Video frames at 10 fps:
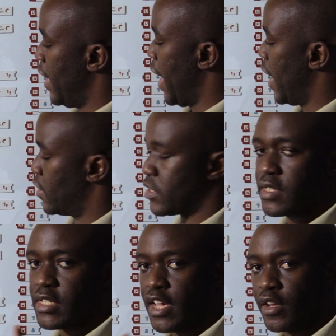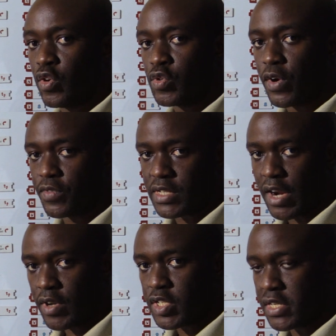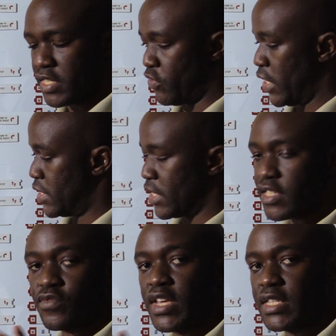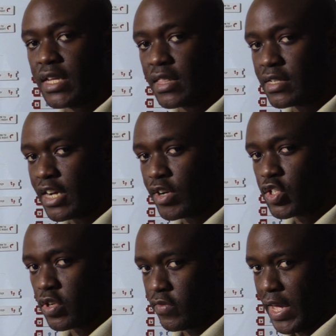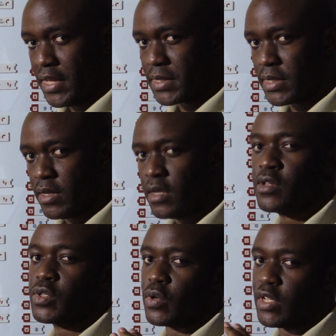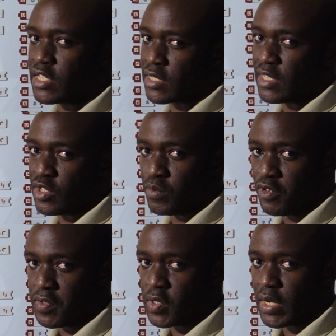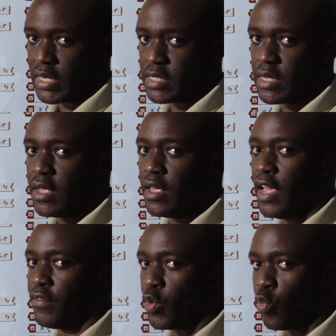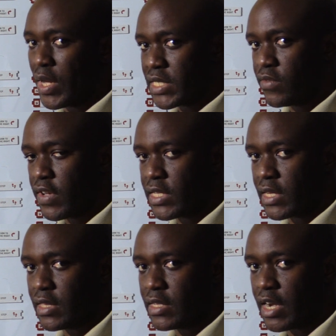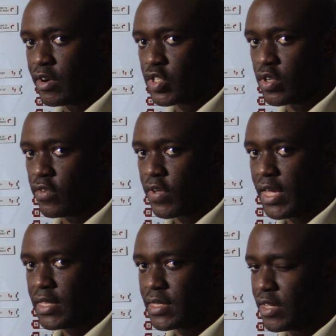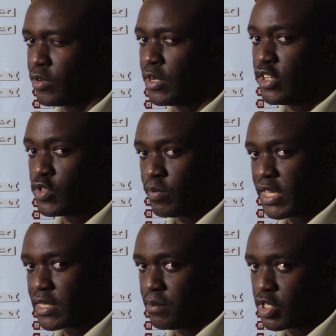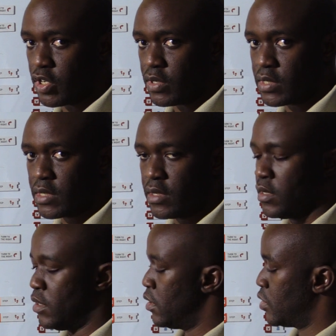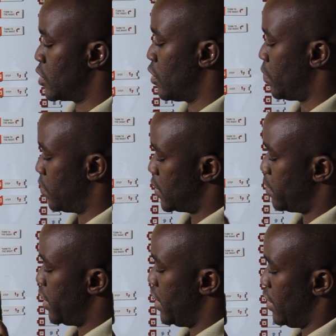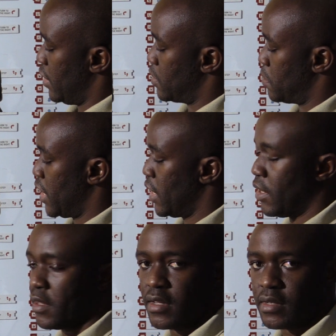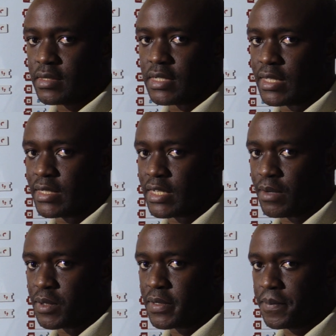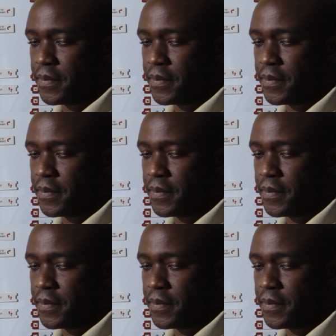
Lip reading: And take note of the direction he's facing. He's facing in the direction of X, so he just needs to move straight. If he wasn't facing in the direction of X, he would need to make some turns. So simply he's making 10 steps.